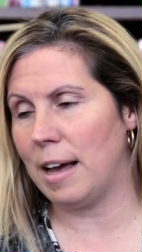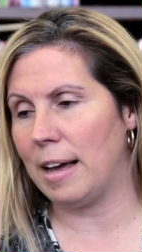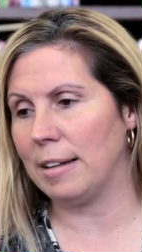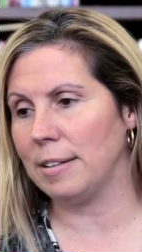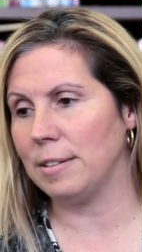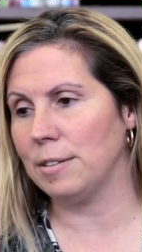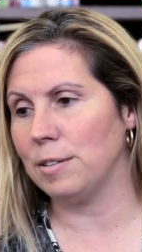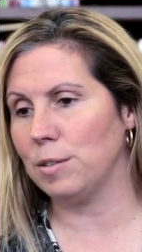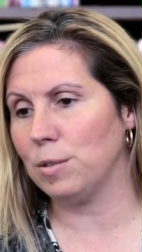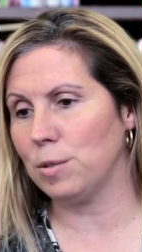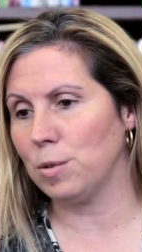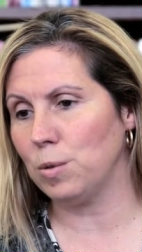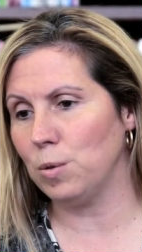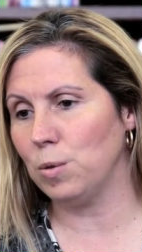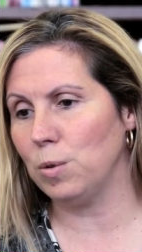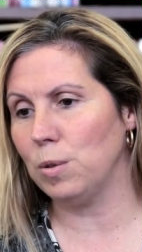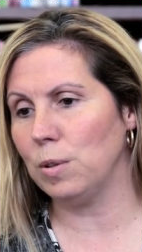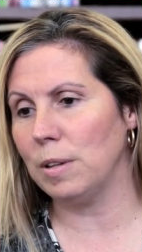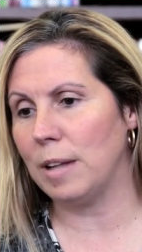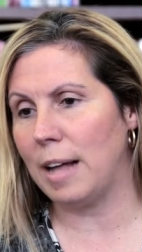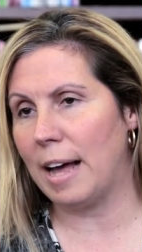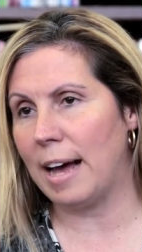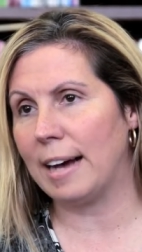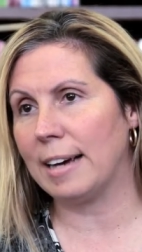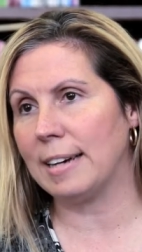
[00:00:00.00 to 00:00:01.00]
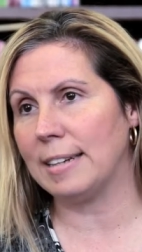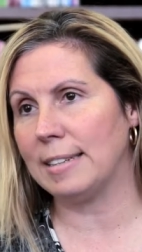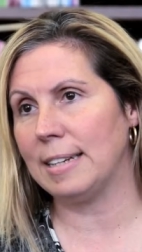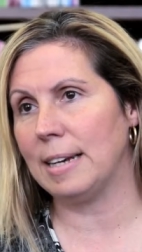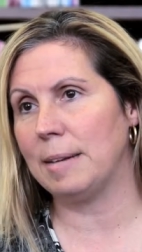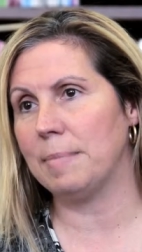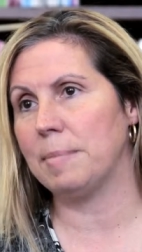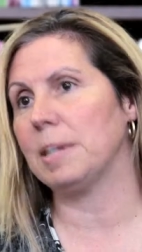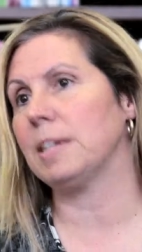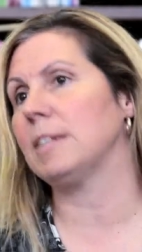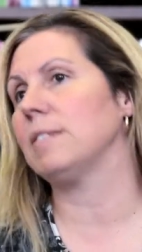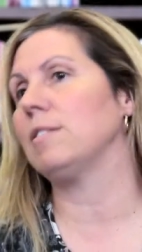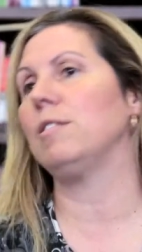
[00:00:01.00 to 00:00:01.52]
school
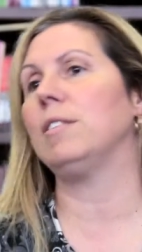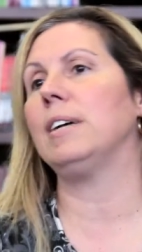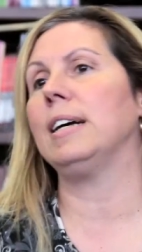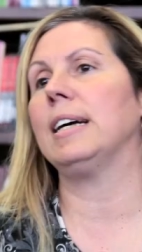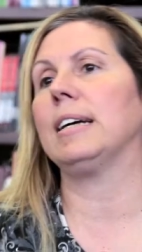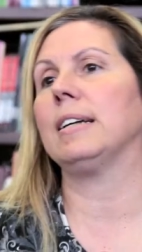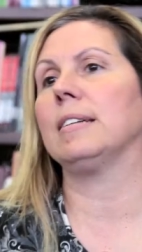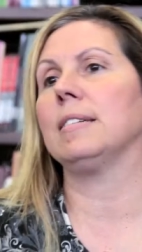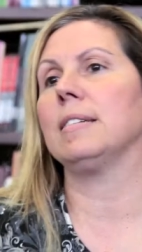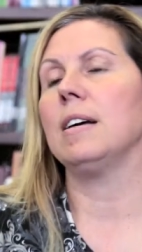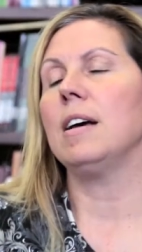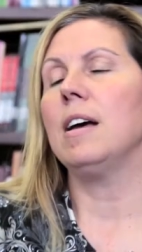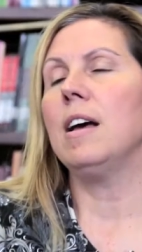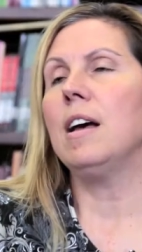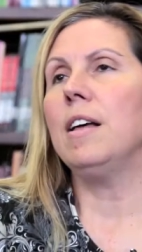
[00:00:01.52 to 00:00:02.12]
academic grades.